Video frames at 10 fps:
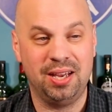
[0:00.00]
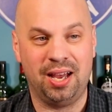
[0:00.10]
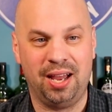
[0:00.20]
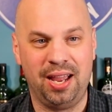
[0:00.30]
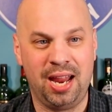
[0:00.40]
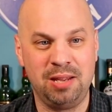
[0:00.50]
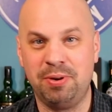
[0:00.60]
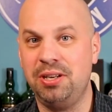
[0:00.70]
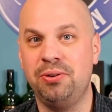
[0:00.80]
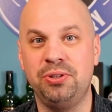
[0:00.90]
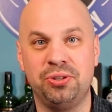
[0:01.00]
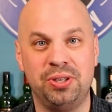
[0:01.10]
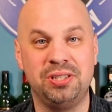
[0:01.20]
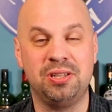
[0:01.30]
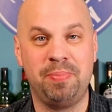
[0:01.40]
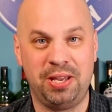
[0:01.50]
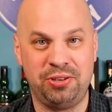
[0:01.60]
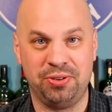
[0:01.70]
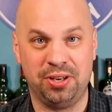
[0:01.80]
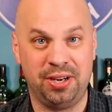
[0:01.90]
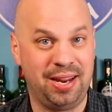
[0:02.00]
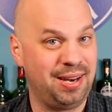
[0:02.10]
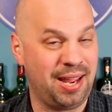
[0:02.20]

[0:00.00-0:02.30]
Uh, anybody who joins the Patreon at